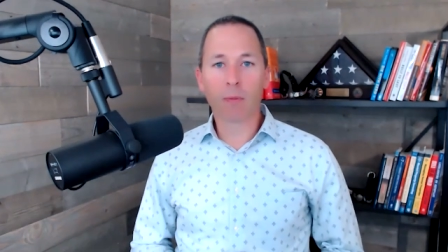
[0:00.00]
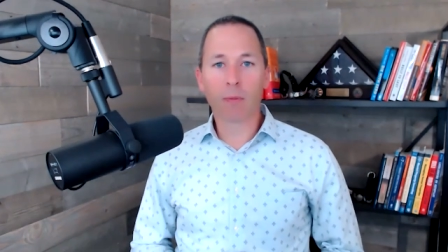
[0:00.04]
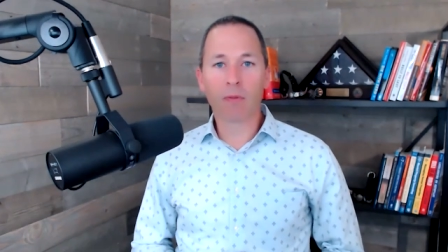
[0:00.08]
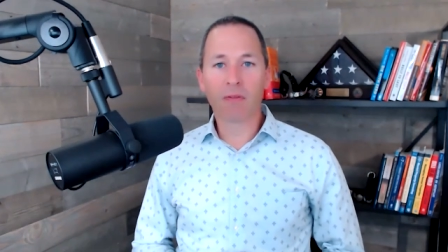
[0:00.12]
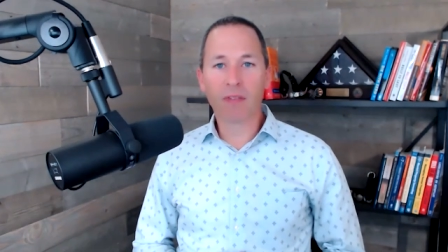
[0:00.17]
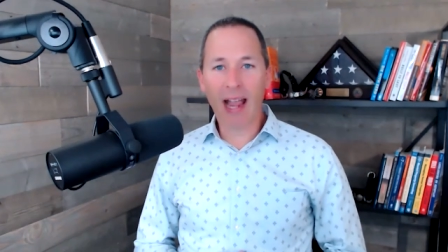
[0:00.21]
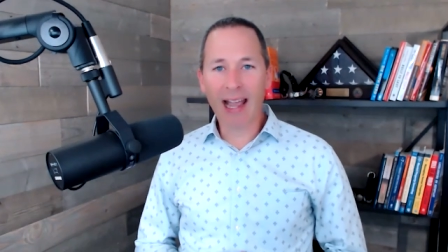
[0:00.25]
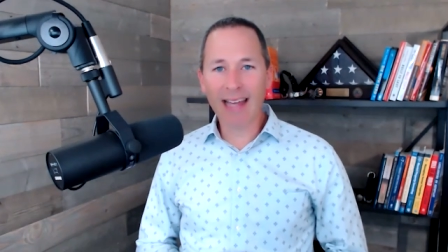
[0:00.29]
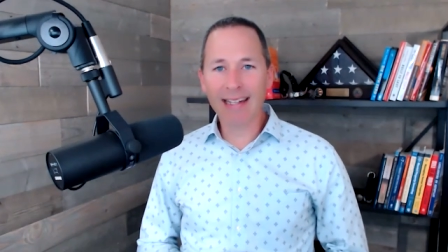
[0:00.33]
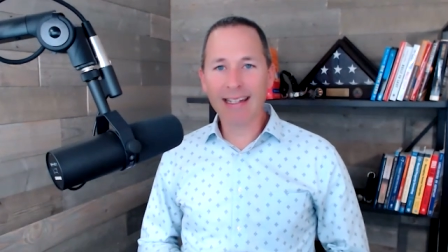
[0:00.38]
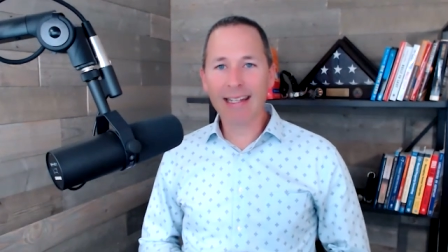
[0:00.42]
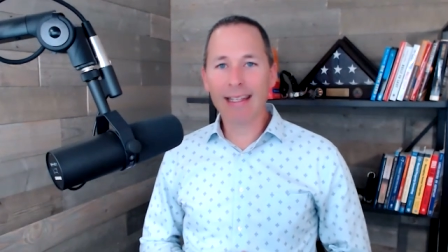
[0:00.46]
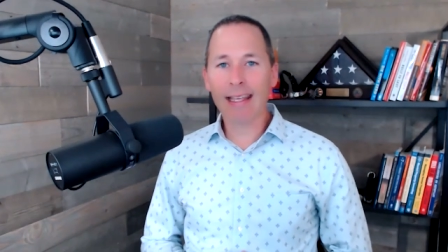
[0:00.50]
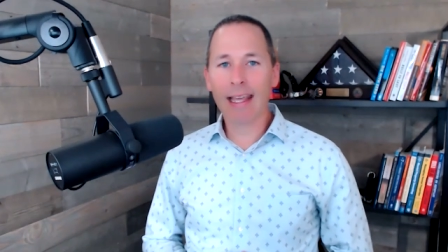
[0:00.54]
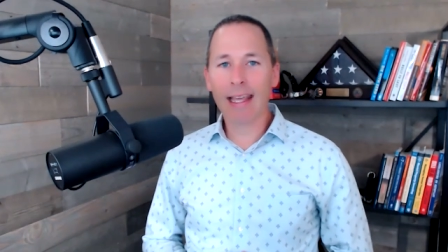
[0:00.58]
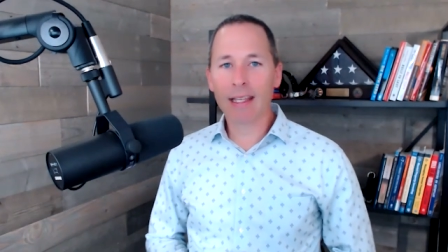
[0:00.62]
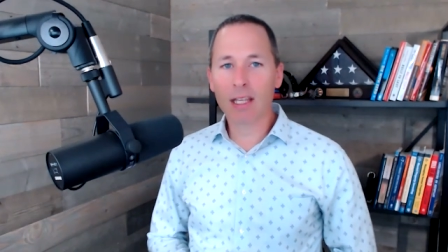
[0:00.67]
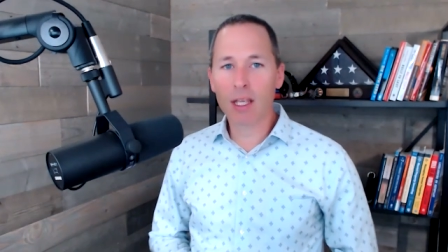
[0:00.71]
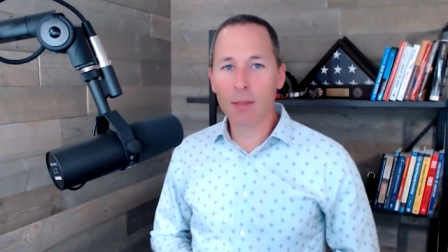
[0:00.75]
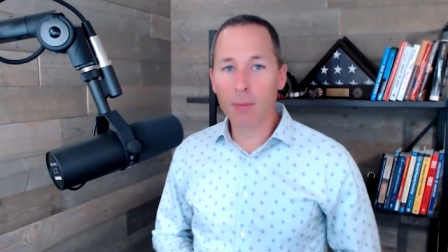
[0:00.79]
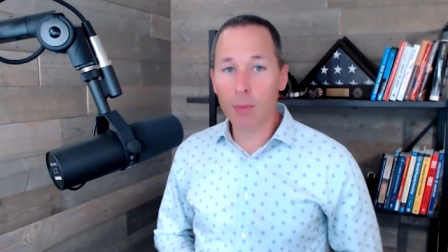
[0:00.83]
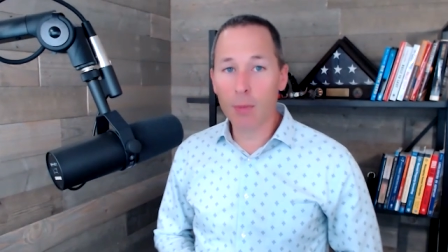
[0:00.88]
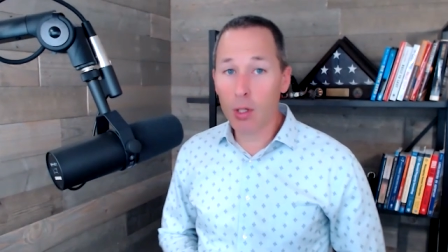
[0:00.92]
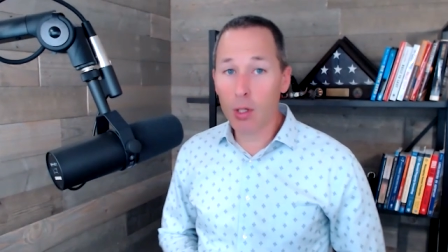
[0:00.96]
finding and
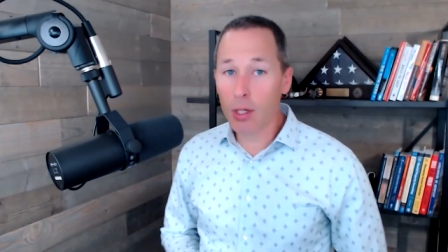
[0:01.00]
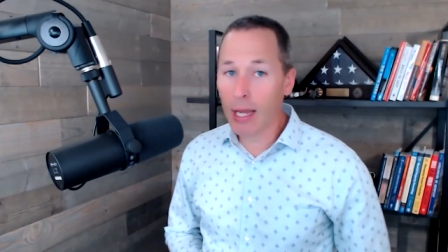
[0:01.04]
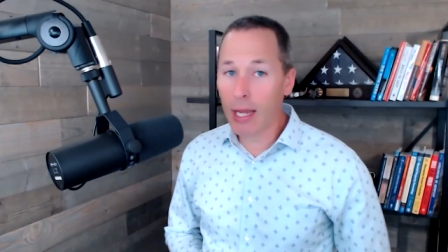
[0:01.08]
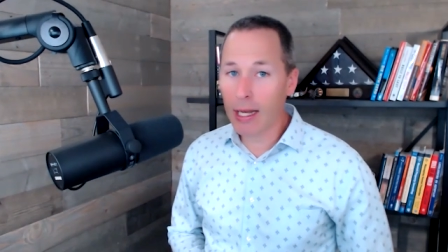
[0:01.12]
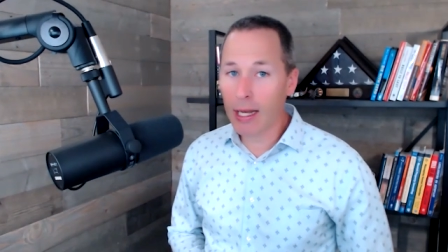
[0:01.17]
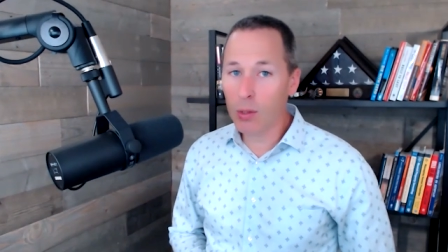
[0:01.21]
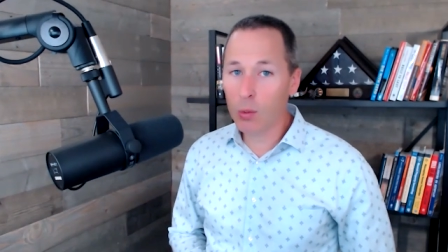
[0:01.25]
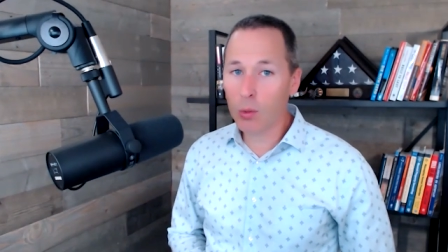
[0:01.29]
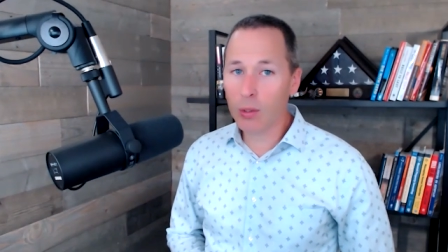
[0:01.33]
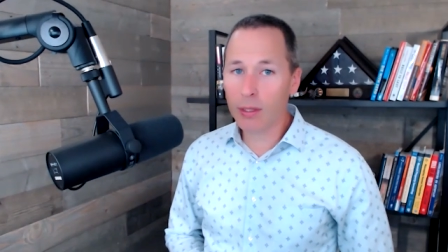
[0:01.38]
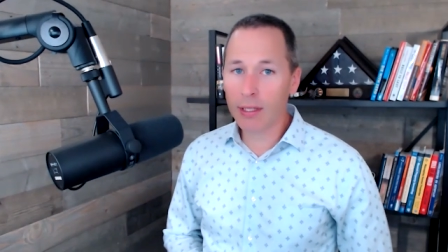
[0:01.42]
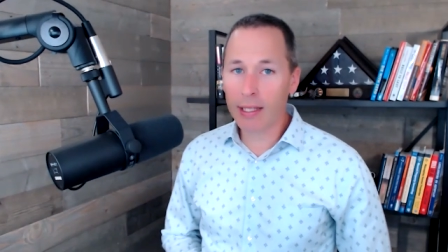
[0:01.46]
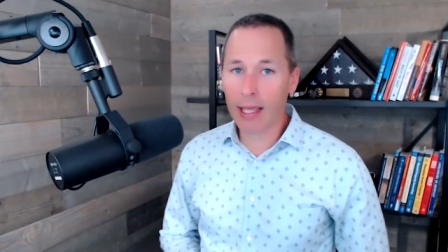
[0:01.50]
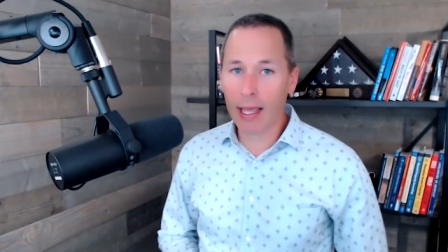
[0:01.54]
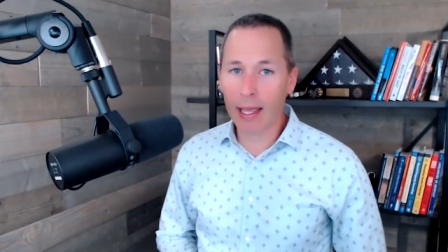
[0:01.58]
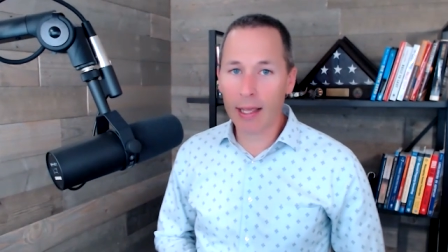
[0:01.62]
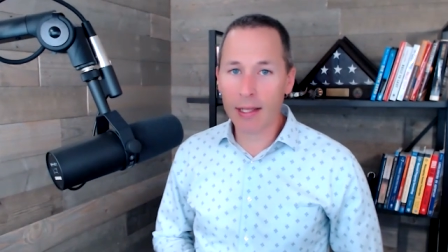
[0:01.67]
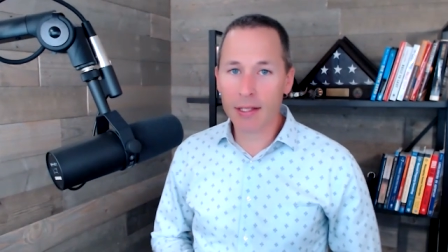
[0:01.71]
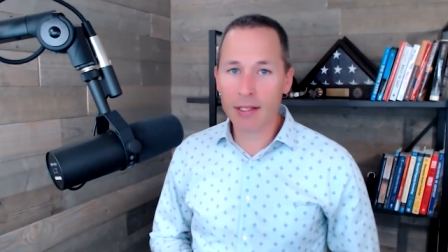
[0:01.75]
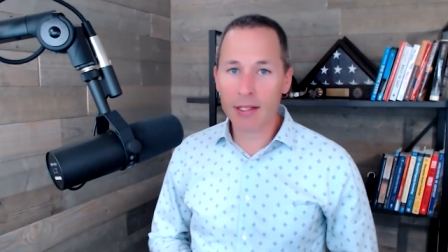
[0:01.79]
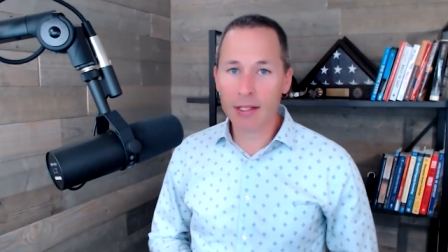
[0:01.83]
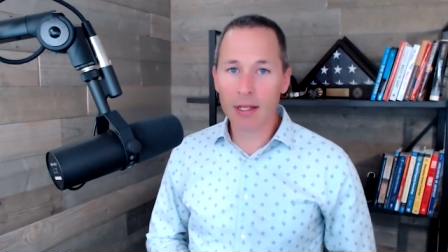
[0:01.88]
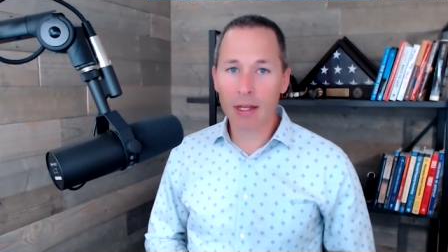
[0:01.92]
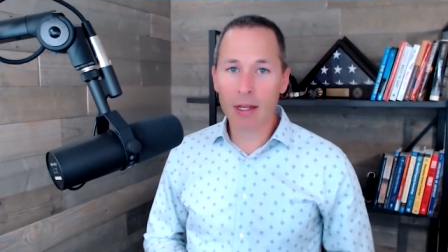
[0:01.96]
communicating with
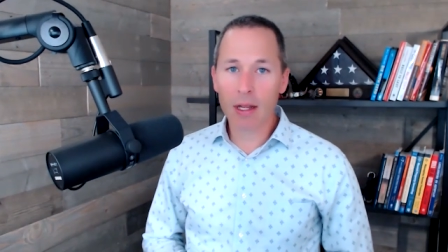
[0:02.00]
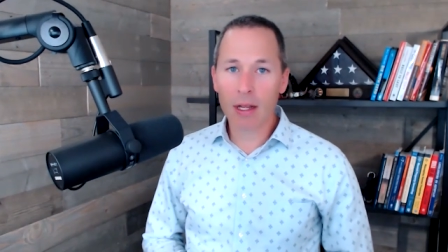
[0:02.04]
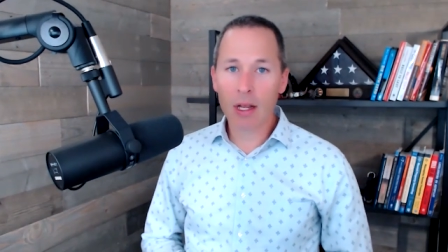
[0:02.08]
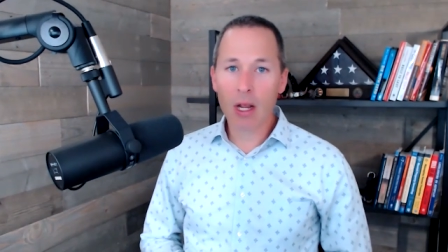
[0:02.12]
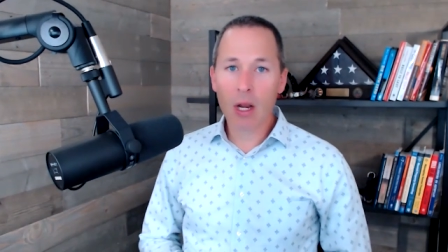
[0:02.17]
guests,